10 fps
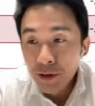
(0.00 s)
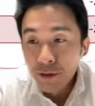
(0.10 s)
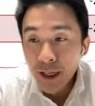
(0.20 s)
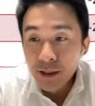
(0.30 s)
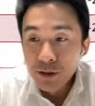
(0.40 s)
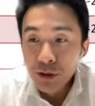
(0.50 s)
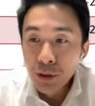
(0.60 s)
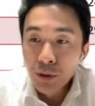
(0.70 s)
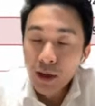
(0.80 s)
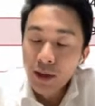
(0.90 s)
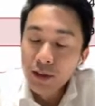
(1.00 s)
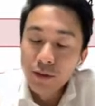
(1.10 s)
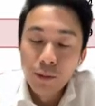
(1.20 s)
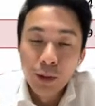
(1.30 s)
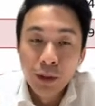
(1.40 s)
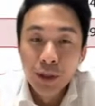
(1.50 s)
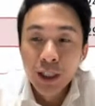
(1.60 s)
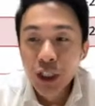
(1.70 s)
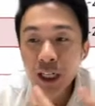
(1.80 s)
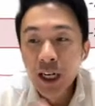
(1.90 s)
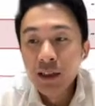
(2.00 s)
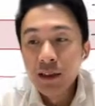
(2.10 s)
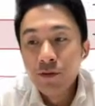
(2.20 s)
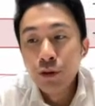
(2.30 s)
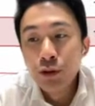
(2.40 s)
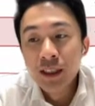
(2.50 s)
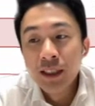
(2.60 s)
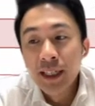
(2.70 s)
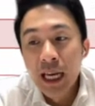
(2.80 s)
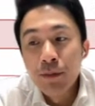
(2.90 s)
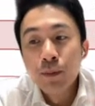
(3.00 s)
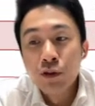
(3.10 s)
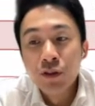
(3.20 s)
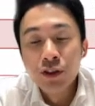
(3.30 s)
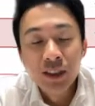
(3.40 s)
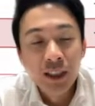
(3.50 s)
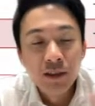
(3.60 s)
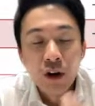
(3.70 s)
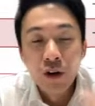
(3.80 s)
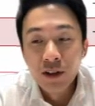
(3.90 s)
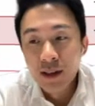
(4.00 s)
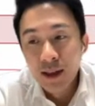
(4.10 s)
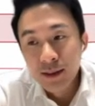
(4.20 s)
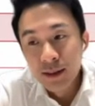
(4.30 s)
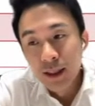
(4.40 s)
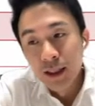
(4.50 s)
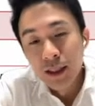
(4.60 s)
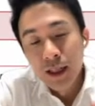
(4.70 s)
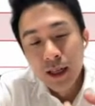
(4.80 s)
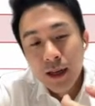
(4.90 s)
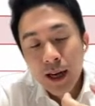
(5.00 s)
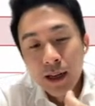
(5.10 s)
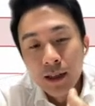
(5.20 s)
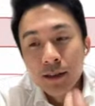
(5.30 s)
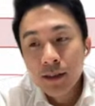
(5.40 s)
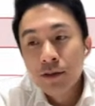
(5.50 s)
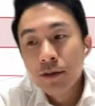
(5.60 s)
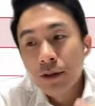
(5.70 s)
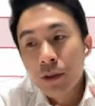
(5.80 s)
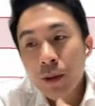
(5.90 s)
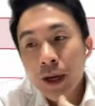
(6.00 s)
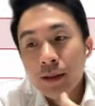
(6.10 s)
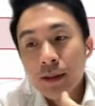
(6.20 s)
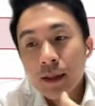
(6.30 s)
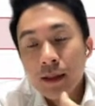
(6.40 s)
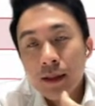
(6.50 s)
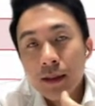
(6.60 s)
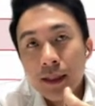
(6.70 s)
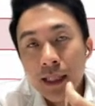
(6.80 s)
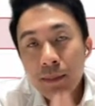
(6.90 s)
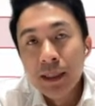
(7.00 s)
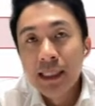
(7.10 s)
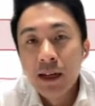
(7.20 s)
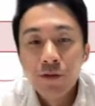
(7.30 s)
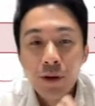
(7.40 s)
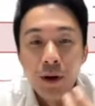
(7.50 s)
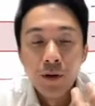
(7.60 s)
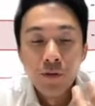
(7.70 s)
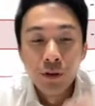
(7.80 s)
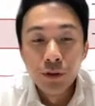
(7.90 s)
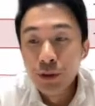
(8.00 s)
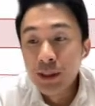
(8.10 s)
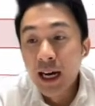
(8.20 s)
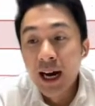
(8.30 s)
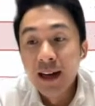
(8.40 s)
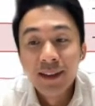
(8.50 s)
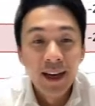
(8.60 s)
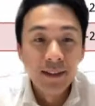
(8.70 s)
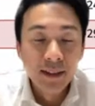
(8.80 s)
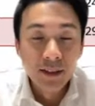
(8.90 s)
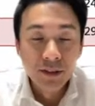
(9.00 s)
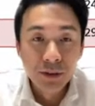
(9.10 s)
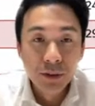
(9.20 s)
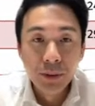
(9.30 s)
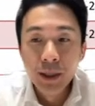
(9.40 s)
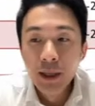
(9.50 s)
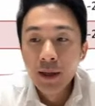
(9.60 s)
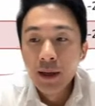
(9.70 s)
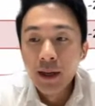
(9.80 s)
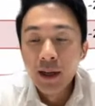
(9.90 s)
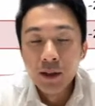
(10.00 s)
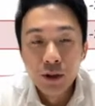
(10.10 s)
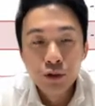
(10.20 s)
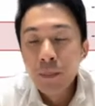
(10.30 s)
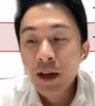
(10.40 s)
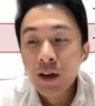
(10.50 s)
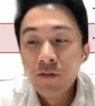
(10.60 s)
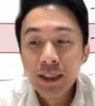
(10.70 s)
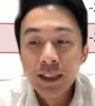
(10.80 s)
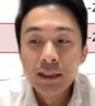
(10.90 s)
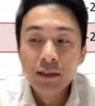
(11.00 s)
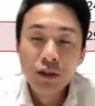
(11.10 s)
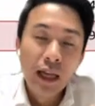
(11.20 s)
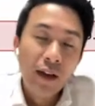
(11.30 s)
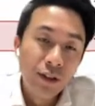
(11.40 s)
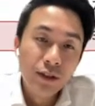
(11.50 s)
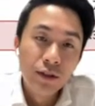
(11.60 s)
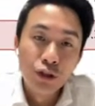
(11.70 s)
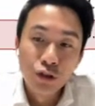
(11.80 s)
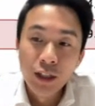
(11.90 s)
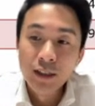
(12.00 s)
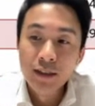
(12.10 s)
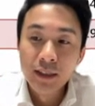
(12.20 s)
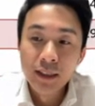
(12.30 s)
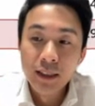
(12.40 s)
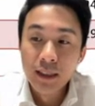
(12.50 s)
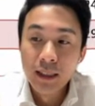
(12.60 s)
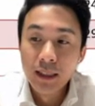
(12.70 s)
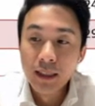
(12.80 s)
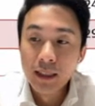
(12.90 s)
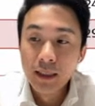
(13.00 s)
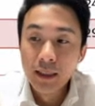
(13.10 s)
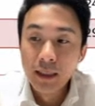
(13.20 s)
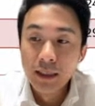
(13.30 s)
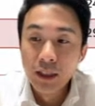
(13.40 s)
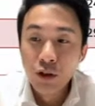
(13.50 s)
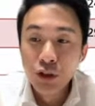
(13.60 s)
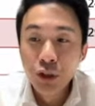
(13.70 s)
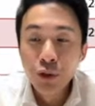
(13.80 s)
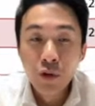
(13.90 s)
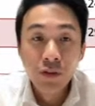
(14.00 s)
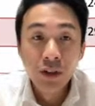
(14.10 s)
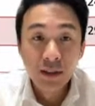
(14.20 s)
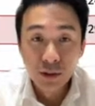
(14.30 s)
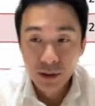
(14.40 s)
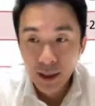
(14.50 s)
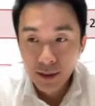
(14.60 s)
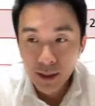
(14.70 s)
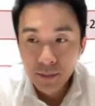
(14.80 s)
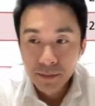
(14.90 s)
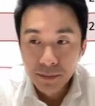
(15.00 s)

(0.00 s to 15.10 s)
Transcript: Right, so we know that China had frozen the game approval since August last year and curtailed quite the, the gaming time for, for those that are under 18 years old. Uh, those were part of Beijing's efforts to strengthen the, uh, the control over its society